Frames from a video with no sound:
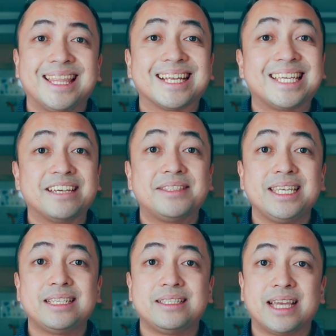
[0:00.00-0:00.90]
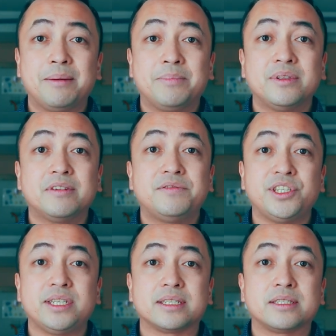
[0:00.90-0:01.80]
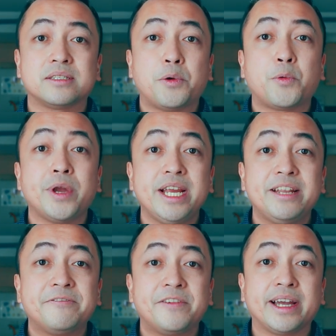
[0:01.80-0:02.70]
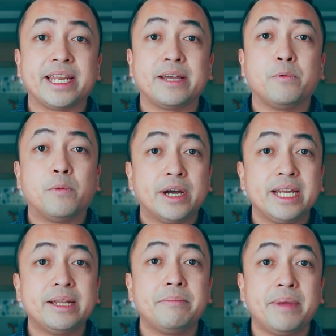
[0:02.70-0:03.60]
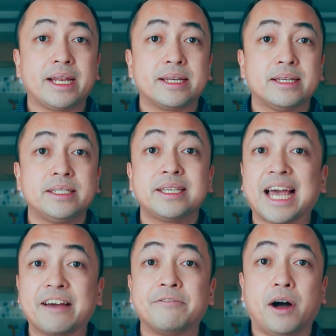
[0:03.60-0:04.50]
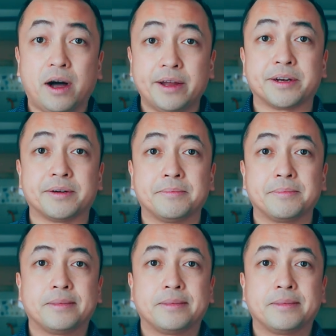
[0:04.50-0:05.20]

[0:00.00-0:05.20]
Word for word: that gives the example of Jesus redefining what it meant to have honor.